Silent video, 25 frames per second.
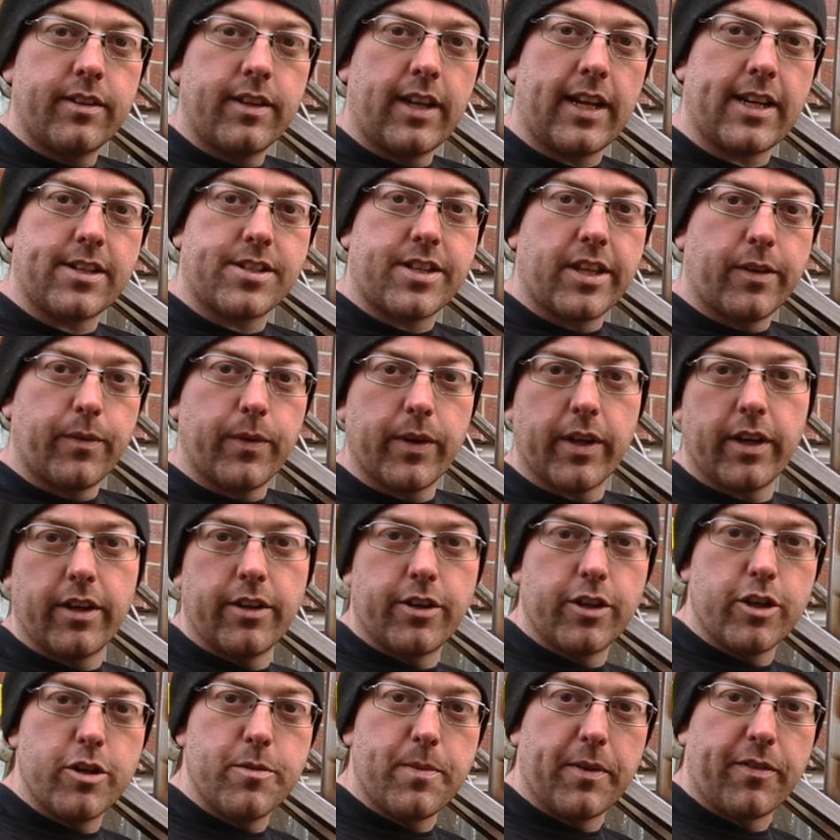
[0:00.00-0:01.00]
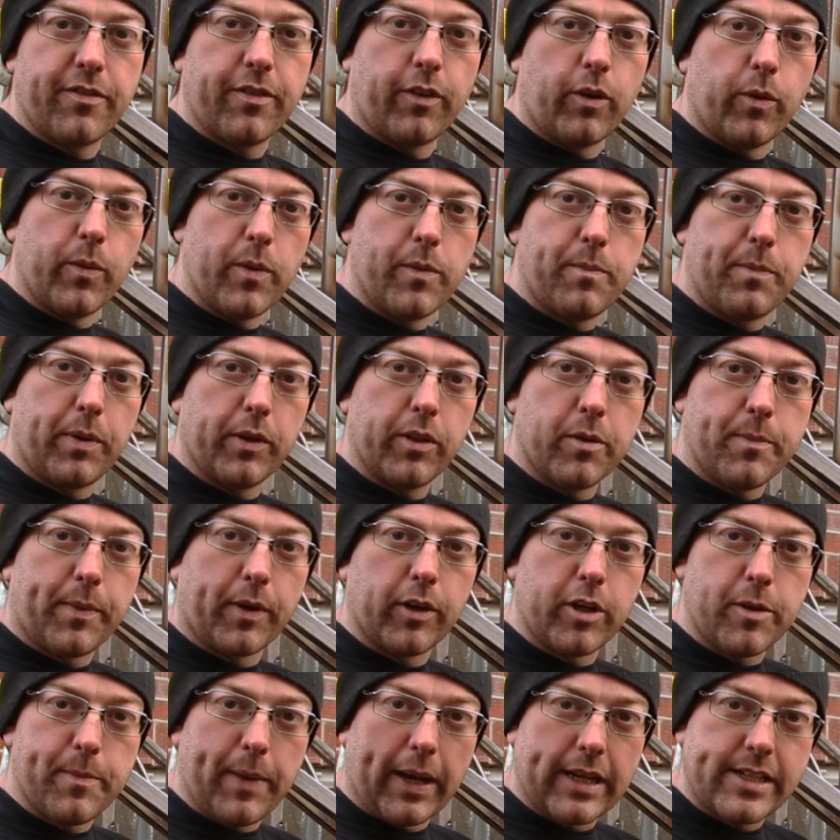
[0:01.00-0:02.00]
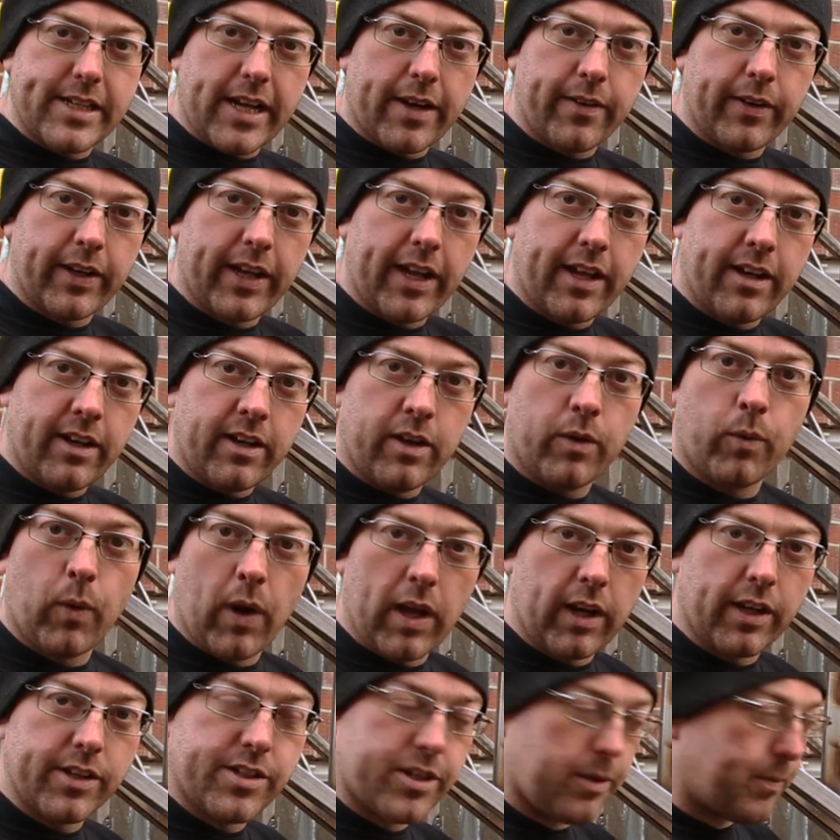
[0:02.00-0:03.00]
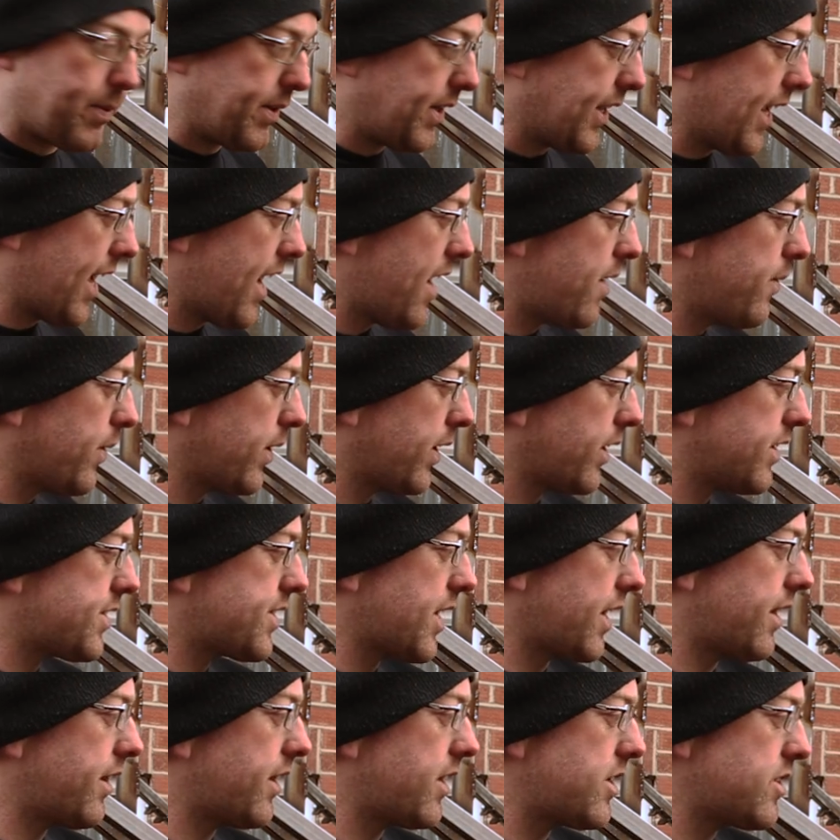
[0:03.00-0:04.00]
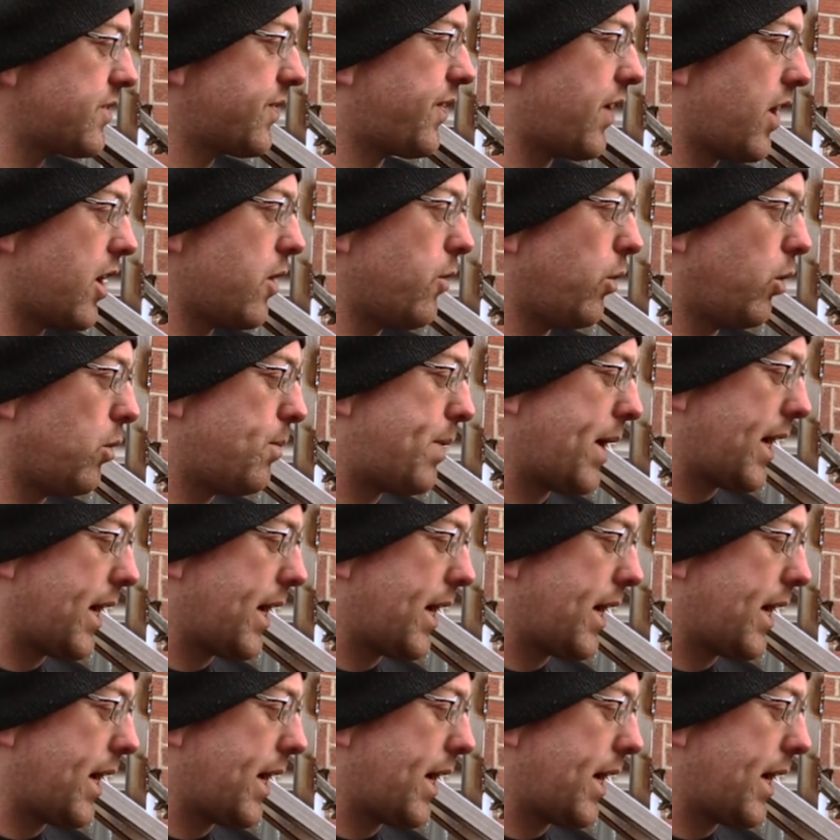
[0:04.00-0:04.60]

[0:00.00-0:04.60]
The last thing we're going to do before we put the body back down again, while it's up in the air, we're going to take these firewall